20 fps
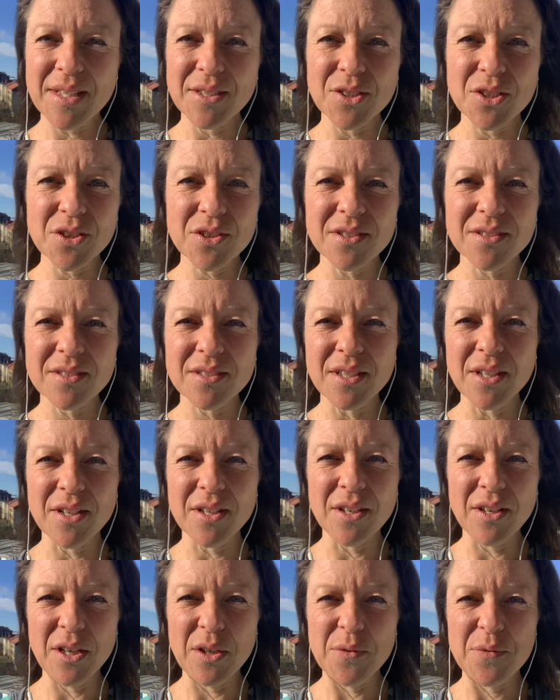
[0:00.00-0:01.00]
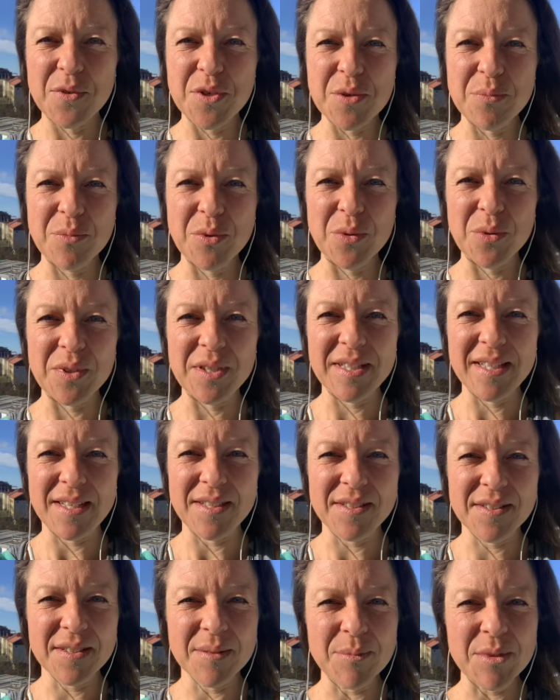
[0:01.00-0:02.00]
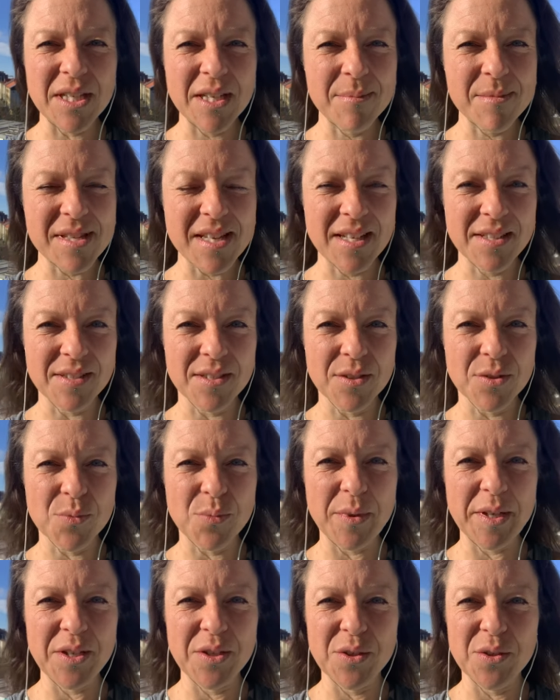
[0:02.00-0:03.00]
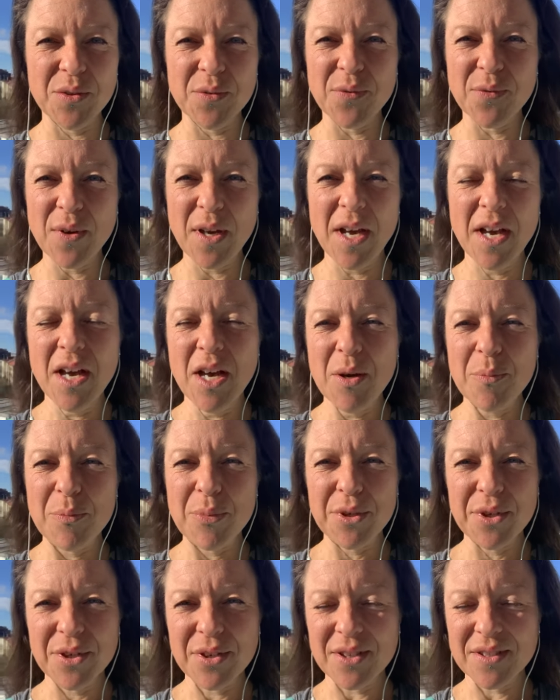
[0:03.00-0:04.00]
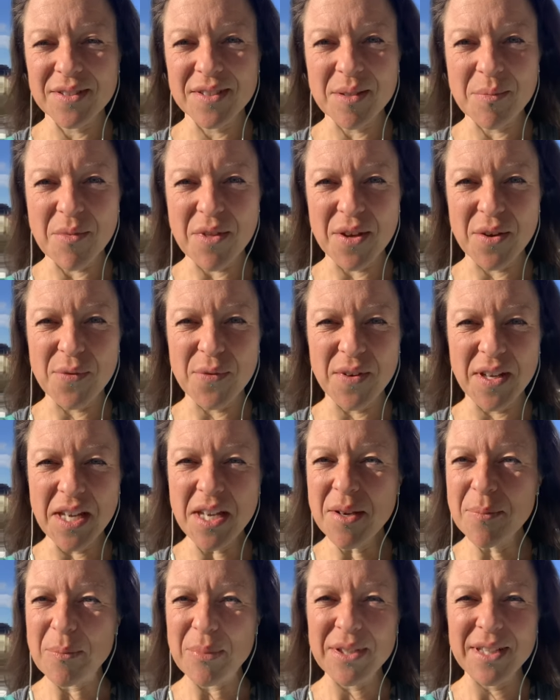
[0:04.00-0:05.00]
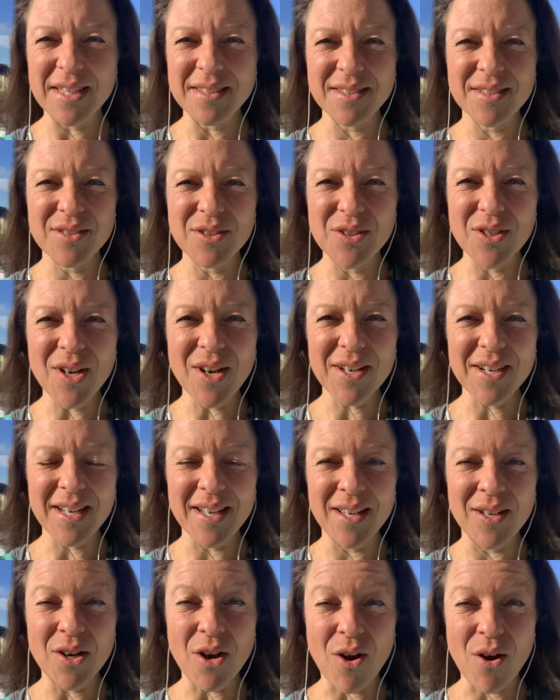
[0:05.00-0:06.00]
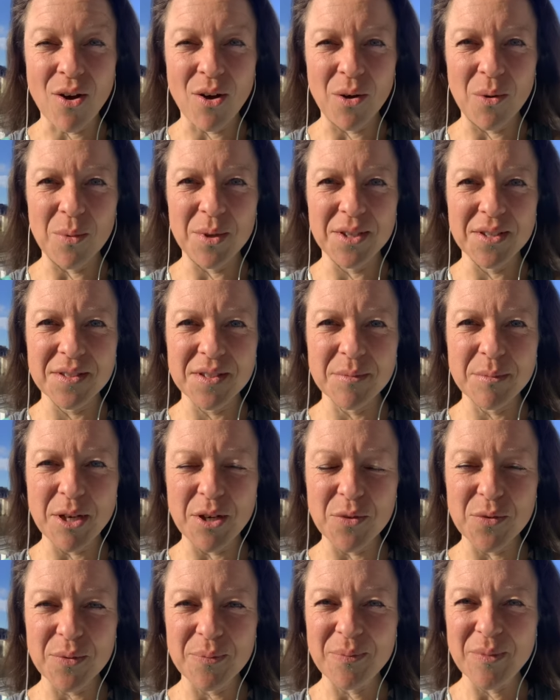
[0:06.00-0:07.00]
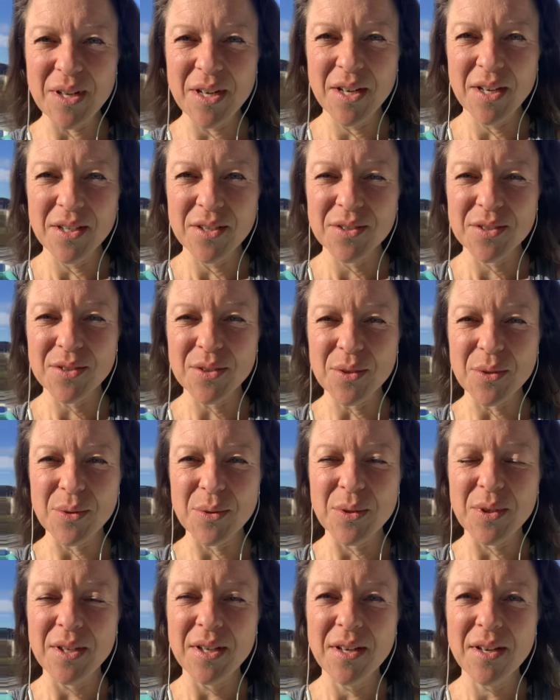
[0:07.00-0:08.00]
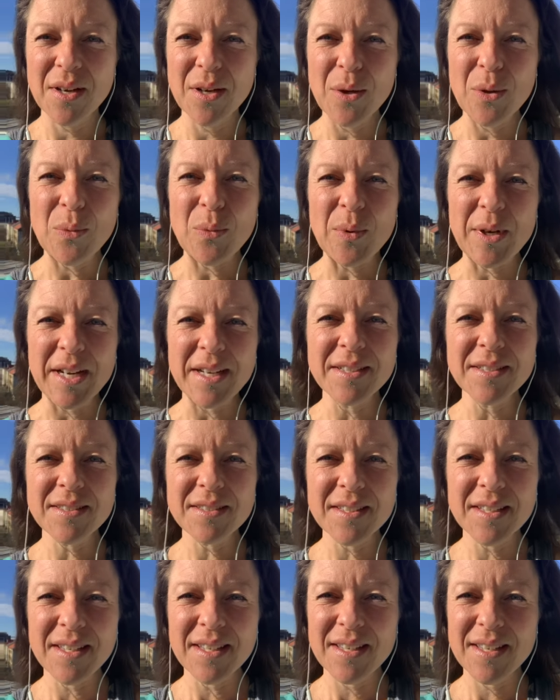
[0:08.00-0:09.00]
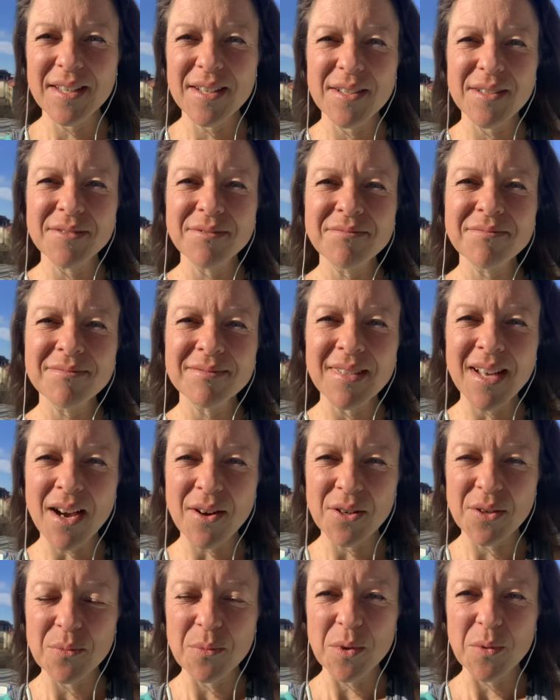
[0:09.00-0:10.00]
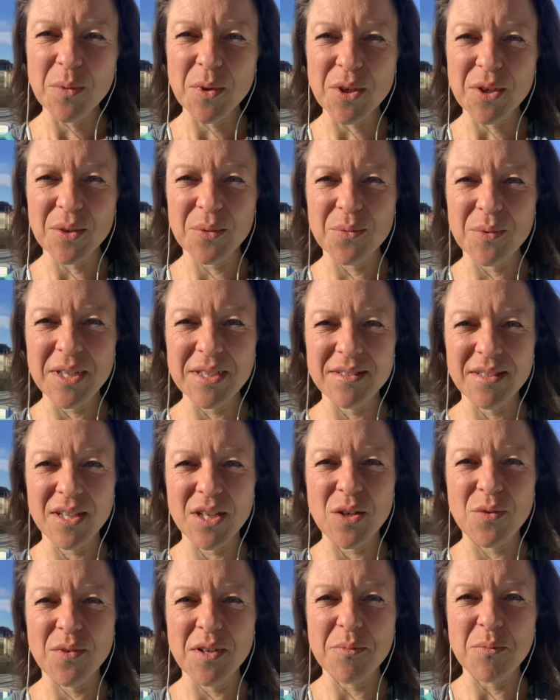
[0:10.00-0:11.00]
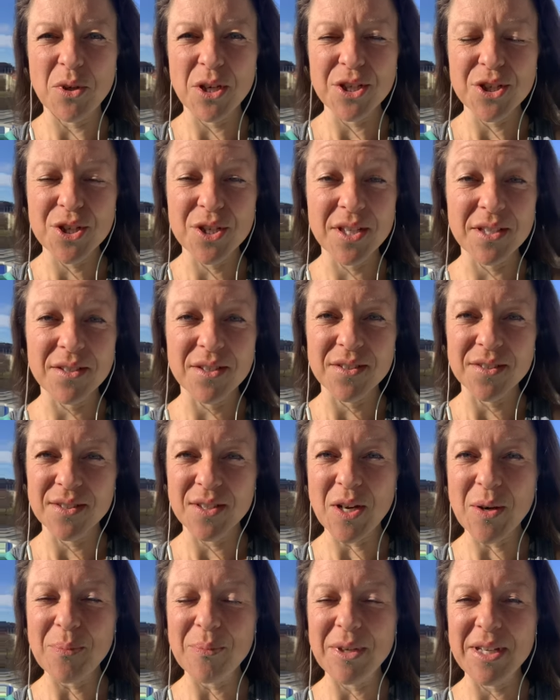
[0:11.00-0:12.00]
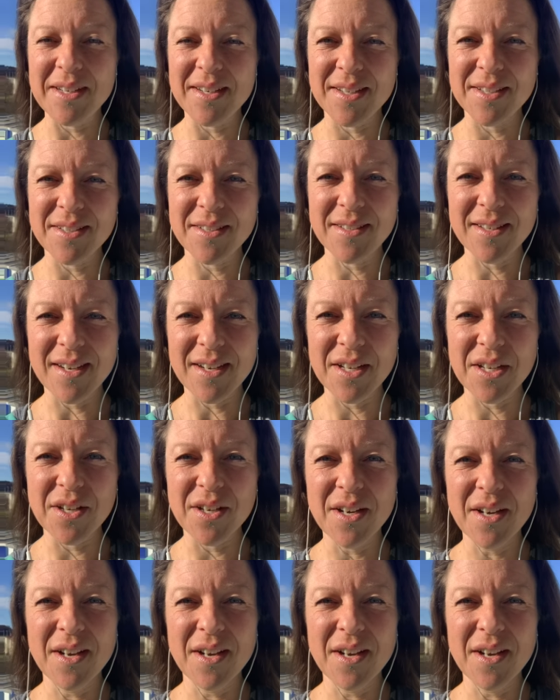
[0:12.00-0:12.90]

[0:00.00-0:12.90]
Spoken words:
just lift your mood, that sometimes has this ring of putting on something fake, but that's not at all what it's about. So when I say, how can we work on raising our vibration, that does not mean I deny